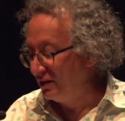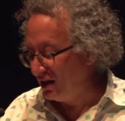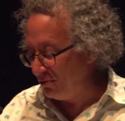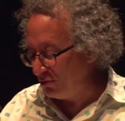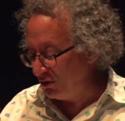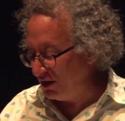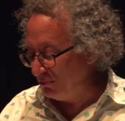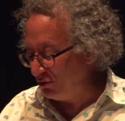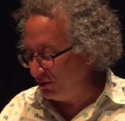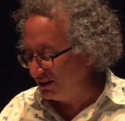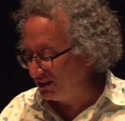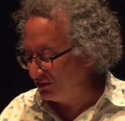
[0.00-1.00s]
Gamboni
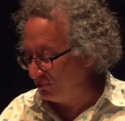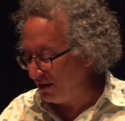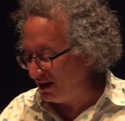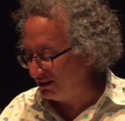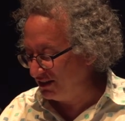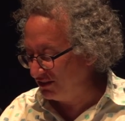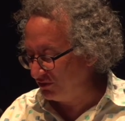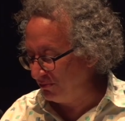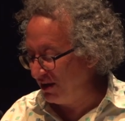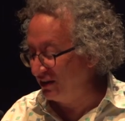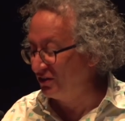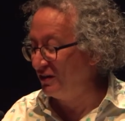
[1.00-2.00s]
points to a passage
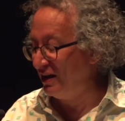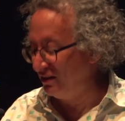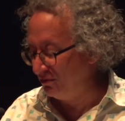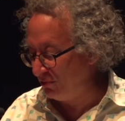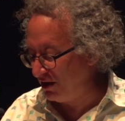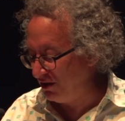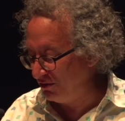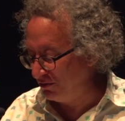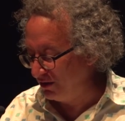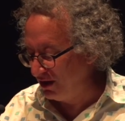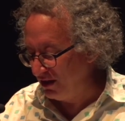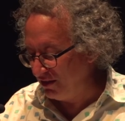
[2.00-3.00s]
from Edgar Allan
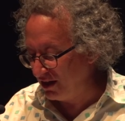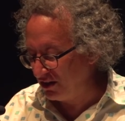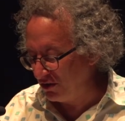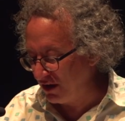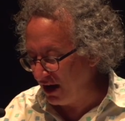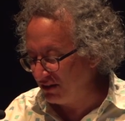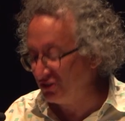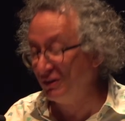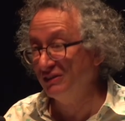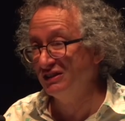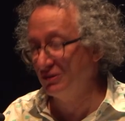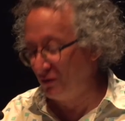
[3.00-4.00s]
Poe that Gauguin
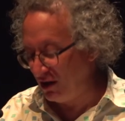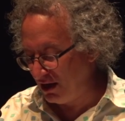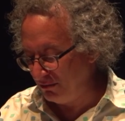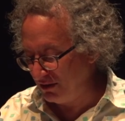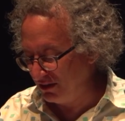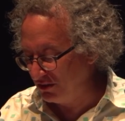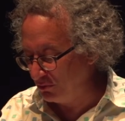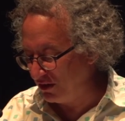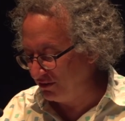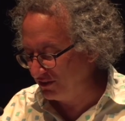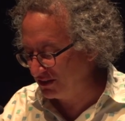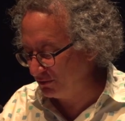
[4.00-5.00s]
transcribed into
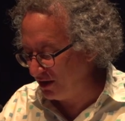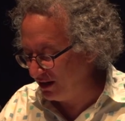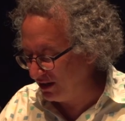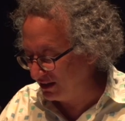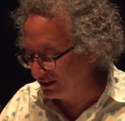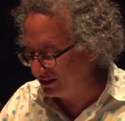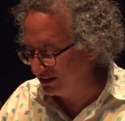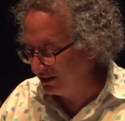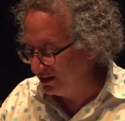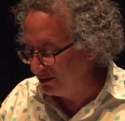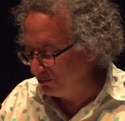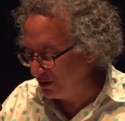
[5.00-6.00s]
one of his writings.
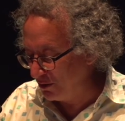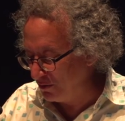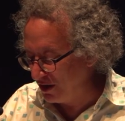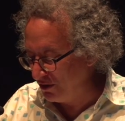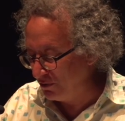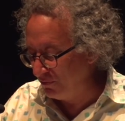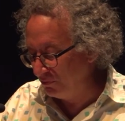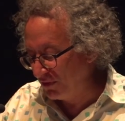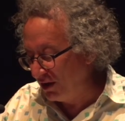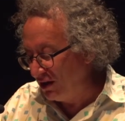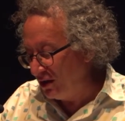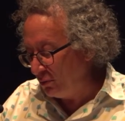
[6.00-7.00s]
Poe wrote,
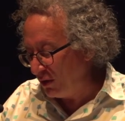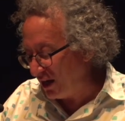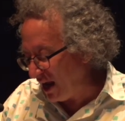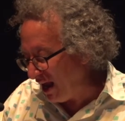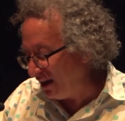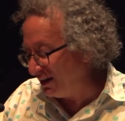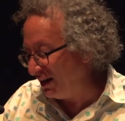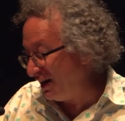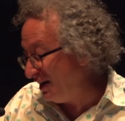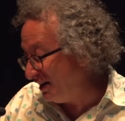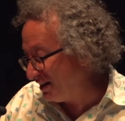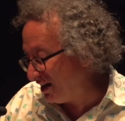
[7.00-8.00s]
We can at
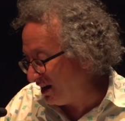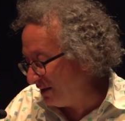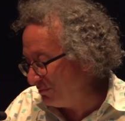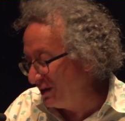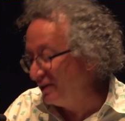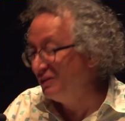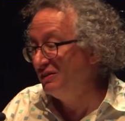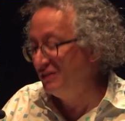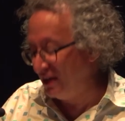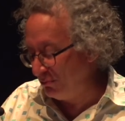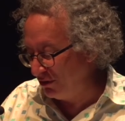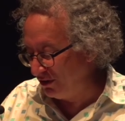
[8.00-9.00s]
any time
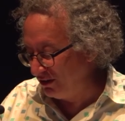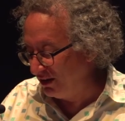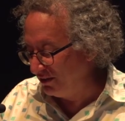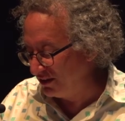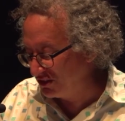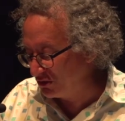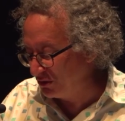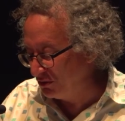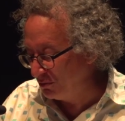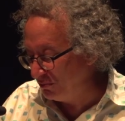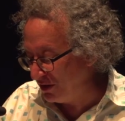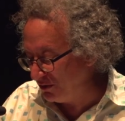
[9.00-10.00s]
double the
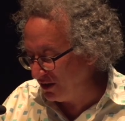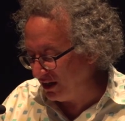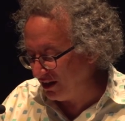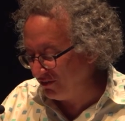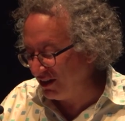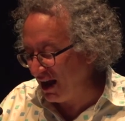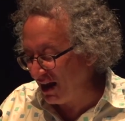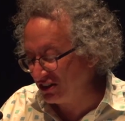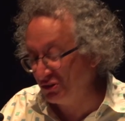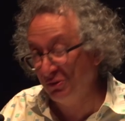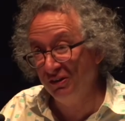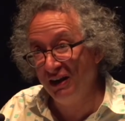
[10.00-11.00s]
true beauty of an
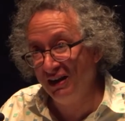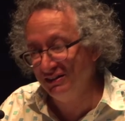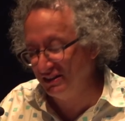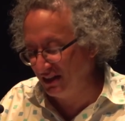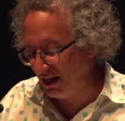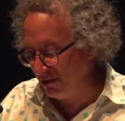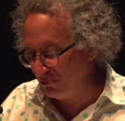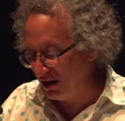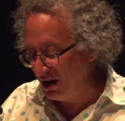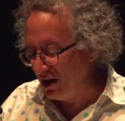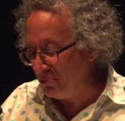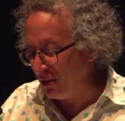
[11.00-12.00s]
actual landscape
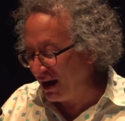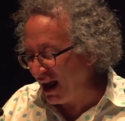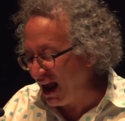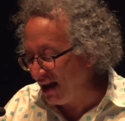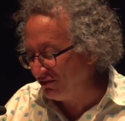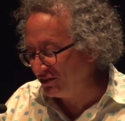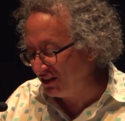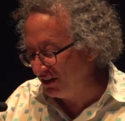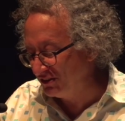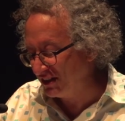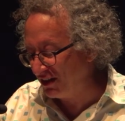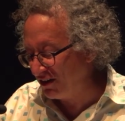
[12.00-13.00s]
by half
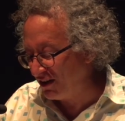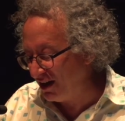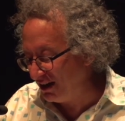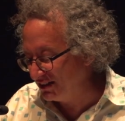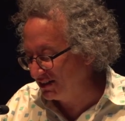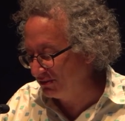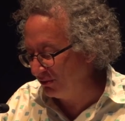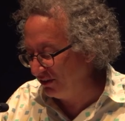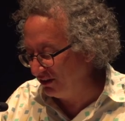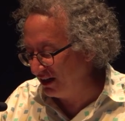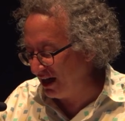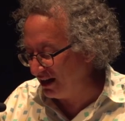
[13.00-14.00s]
closing our eyes as we
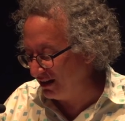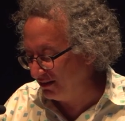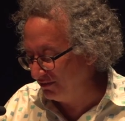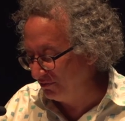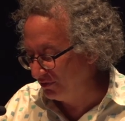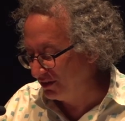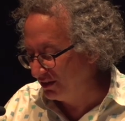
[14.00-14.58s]
look at it.